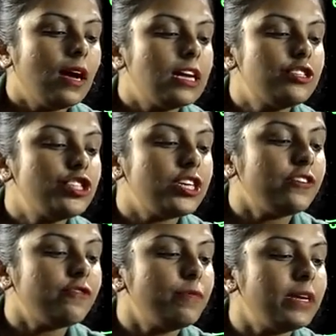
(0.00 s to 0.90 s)

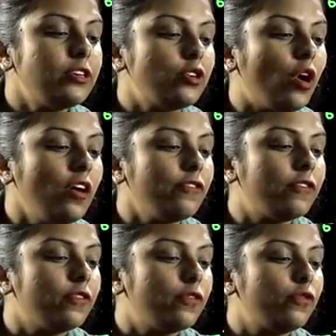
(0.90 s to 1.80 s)
Achievement of
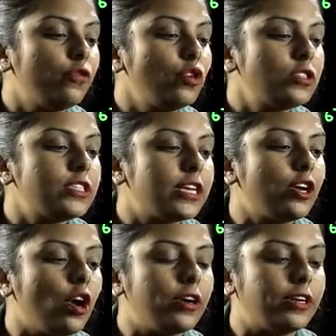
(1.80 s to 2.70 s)
food
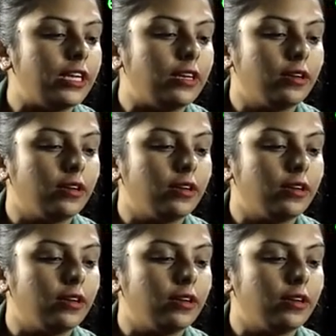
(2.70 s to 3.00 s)
security.